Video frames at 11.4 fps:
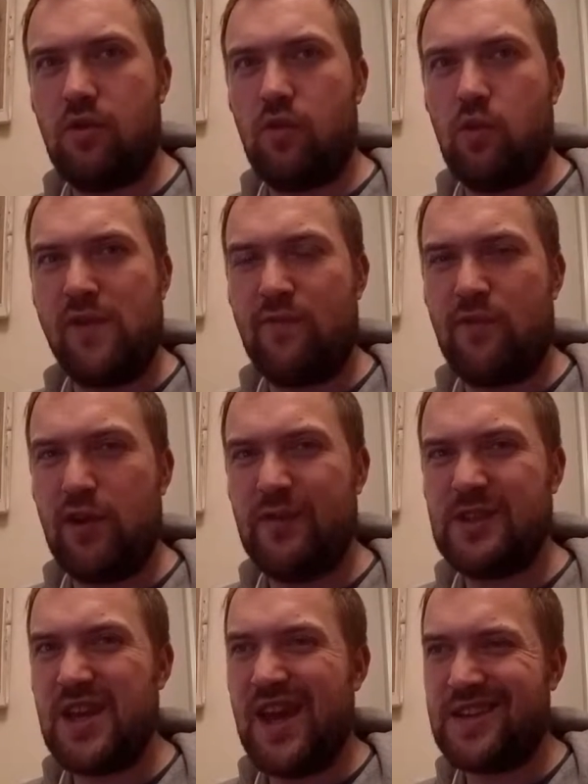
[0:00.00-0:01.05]
With
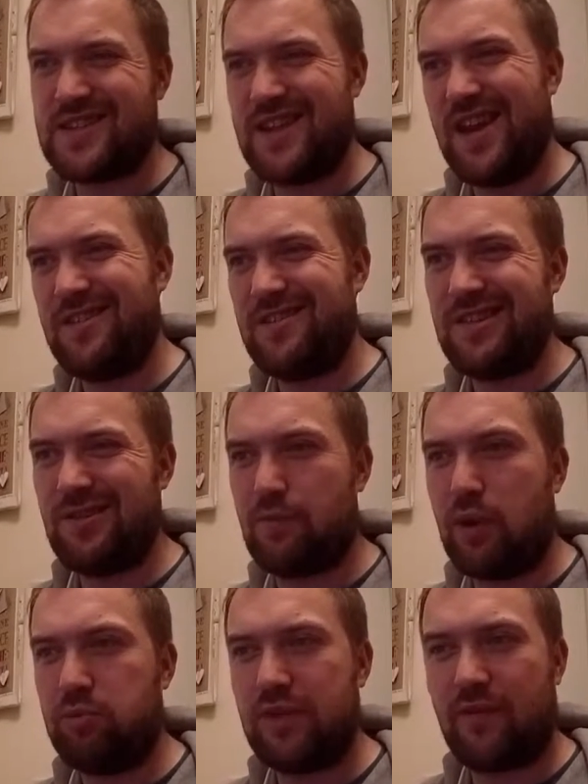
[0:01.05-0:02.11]
further testing, you'll
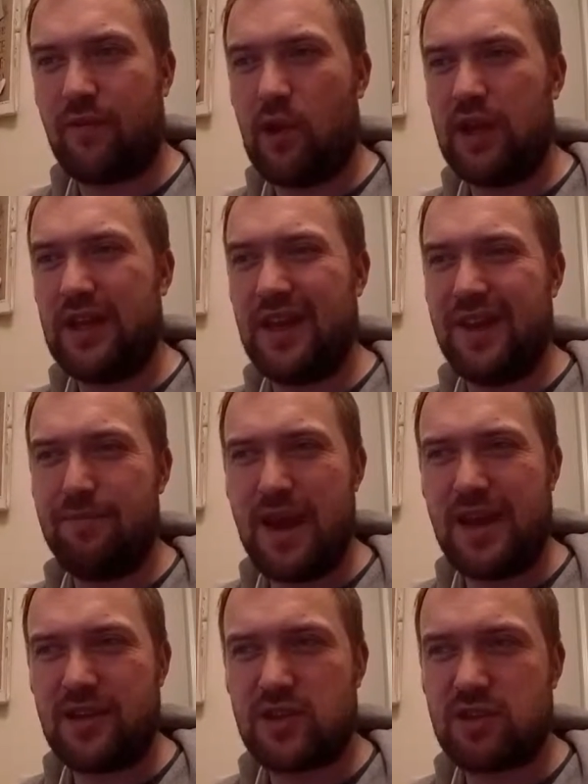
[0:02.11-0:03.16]
probably find it
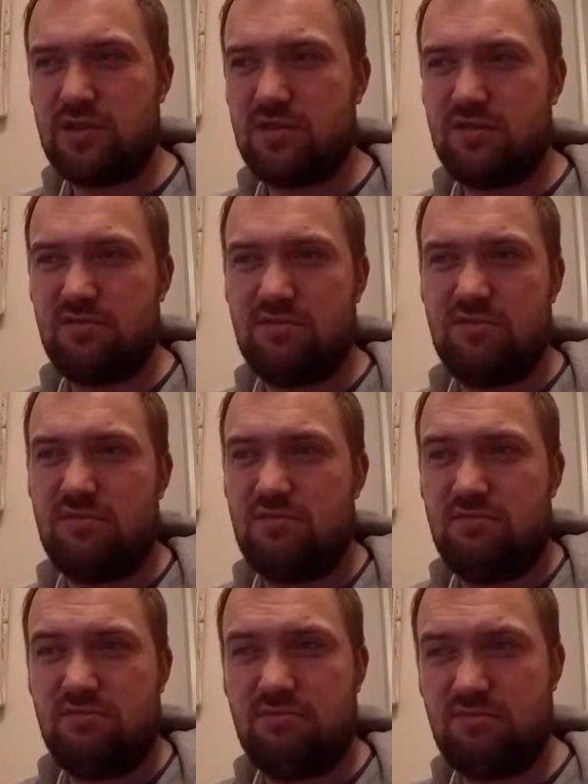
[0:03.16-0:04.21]
makes
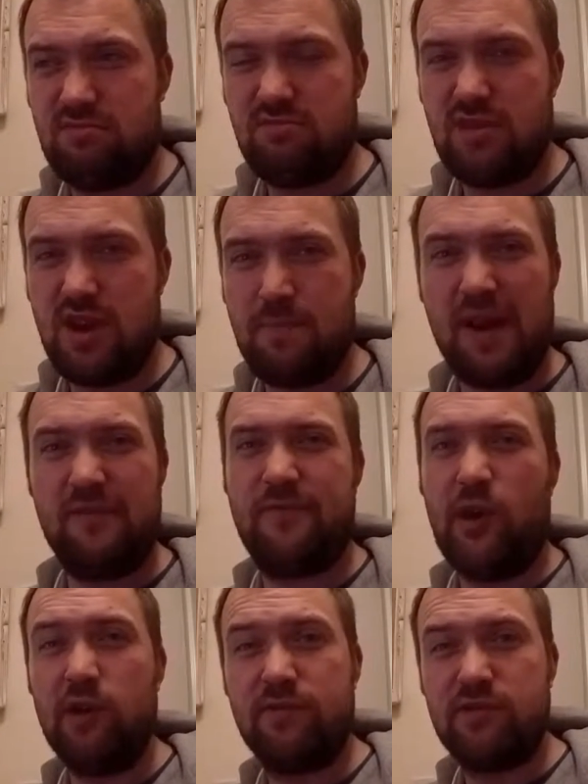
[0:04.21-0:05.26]
about
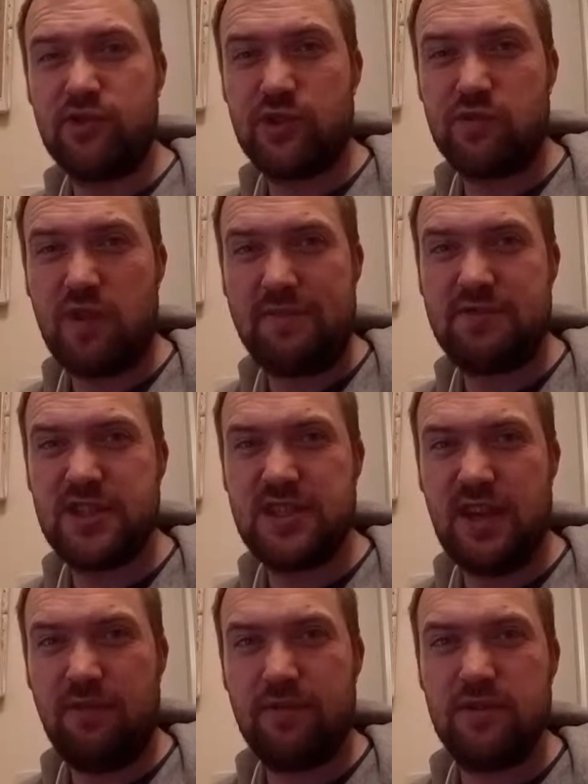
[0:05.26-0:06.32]
500 revs a
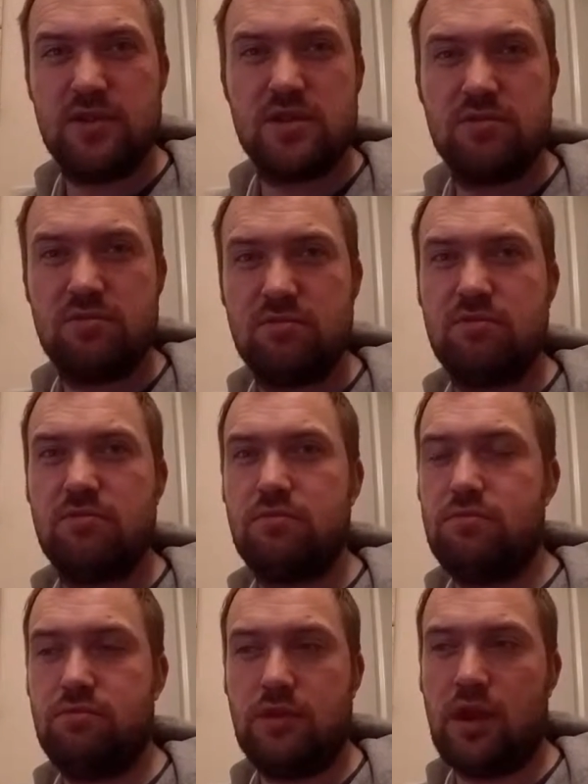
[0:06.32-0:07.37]
difference.
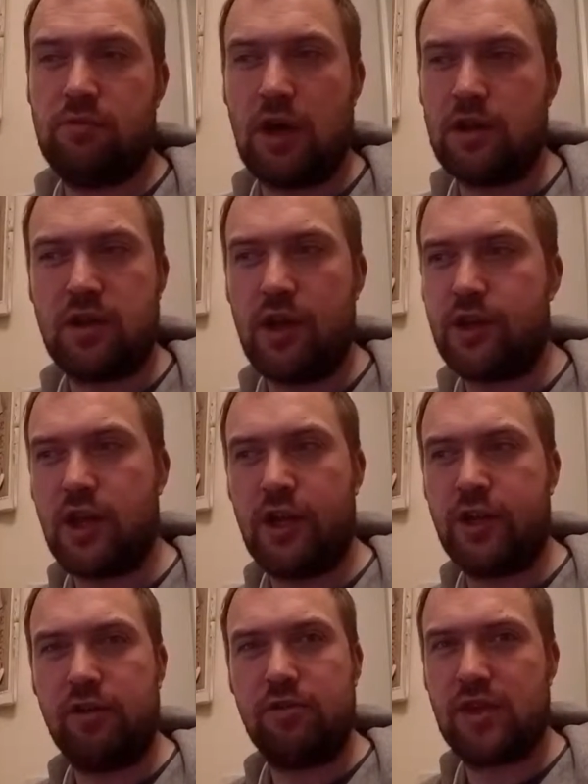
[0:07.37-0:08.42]
I
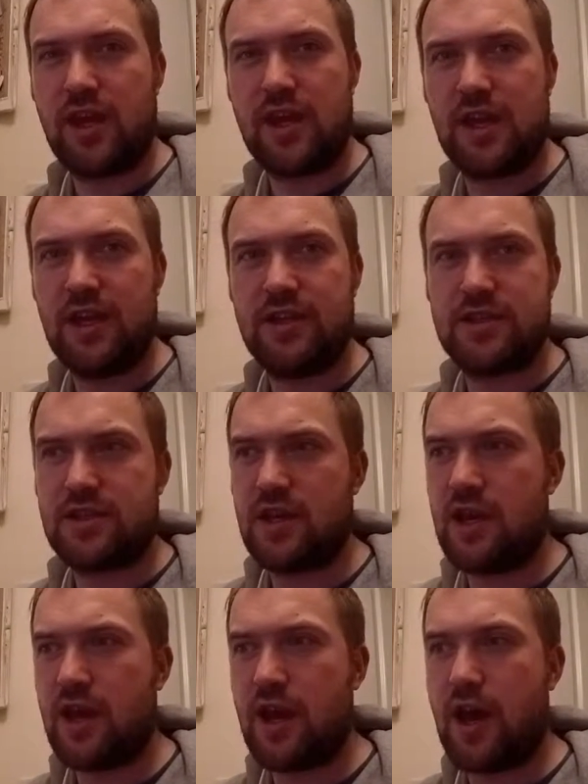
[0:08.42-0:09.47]
don't think it's
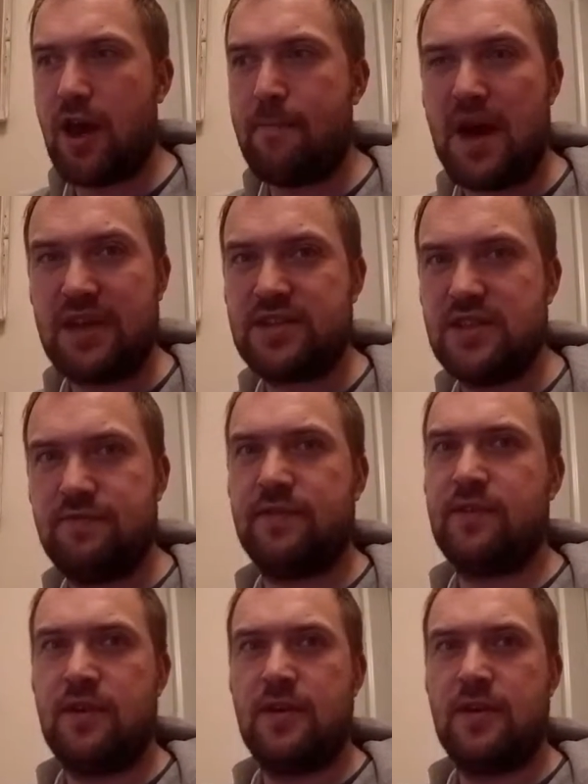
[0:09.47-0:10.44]
a massive